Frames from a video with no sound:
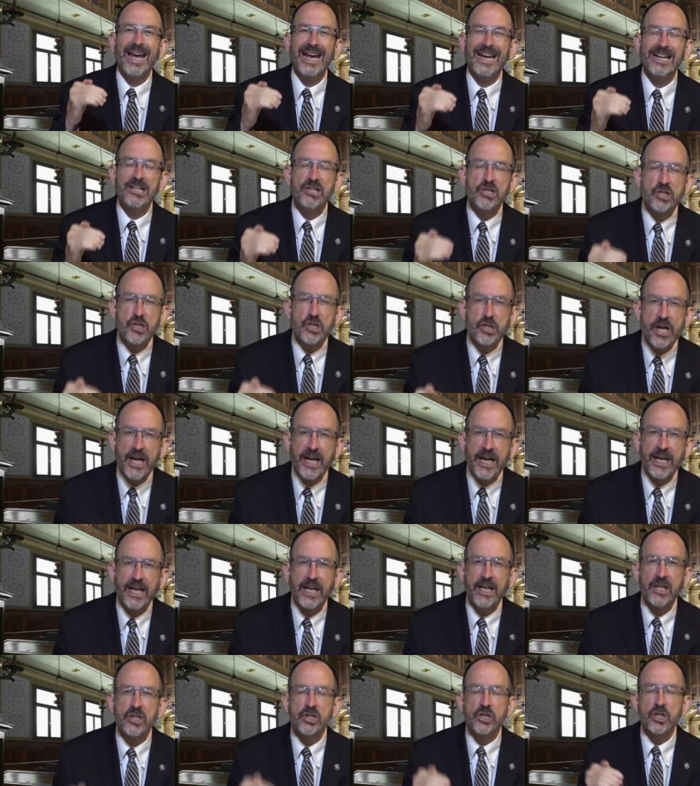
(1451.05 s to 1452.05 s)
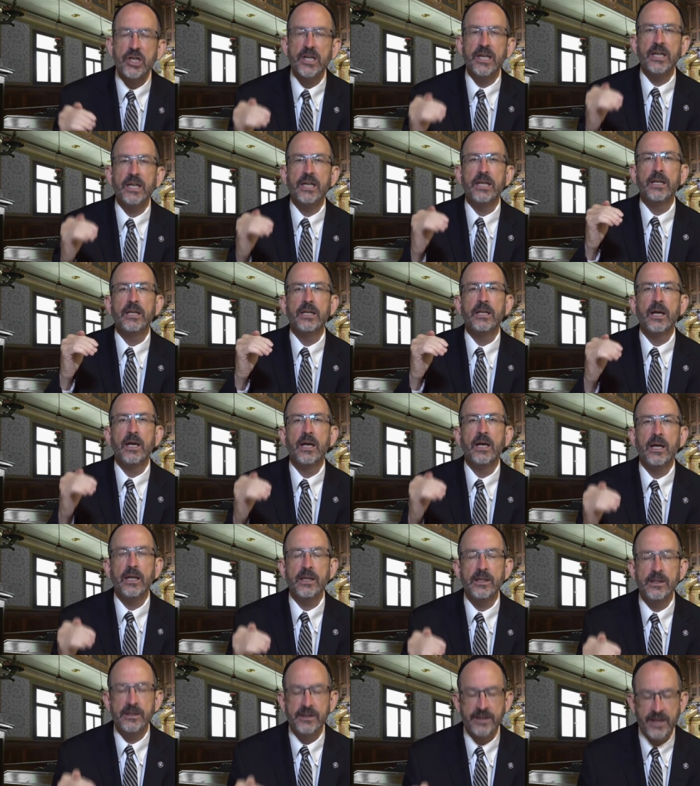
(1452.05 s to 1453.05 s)
a change in
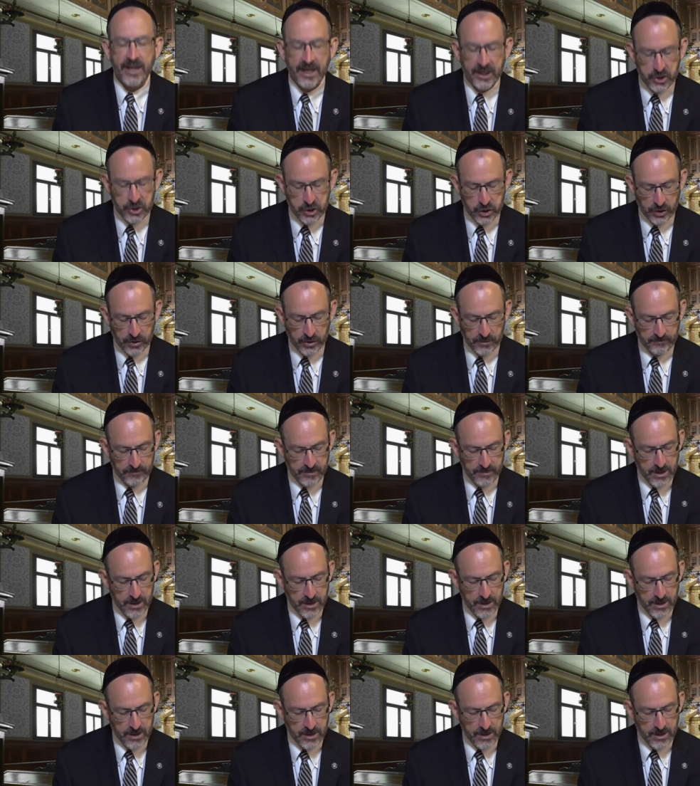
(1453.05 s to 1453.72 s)
nature.